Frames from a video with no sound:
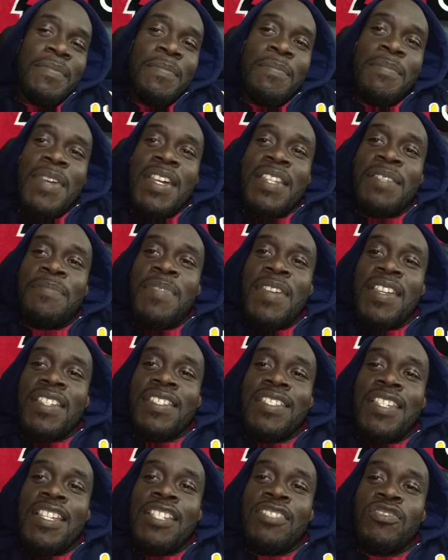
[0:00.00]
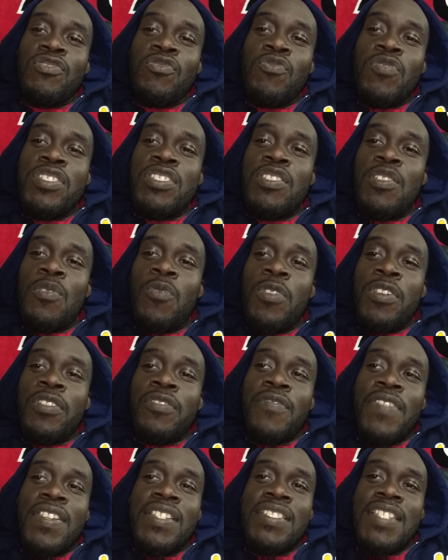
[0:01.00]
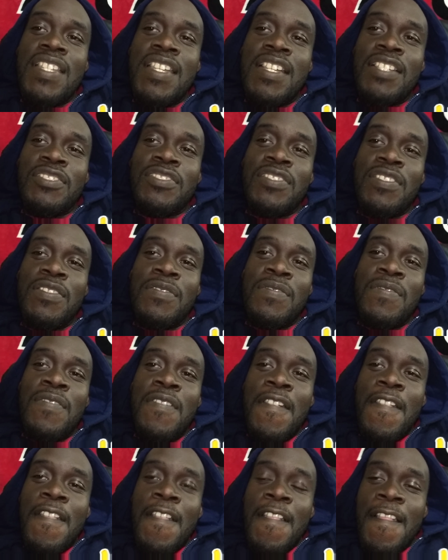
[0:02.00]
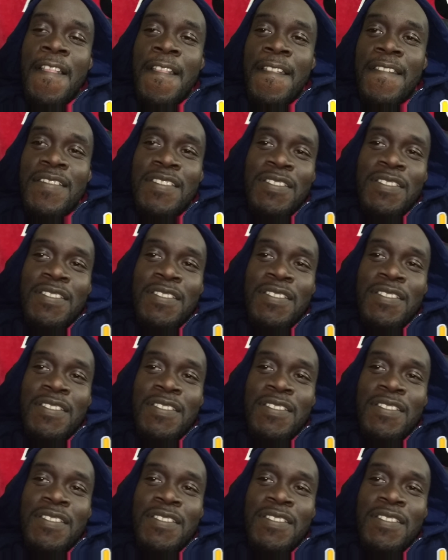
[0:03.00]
Manny Pacquiao is doing your work right now, so, you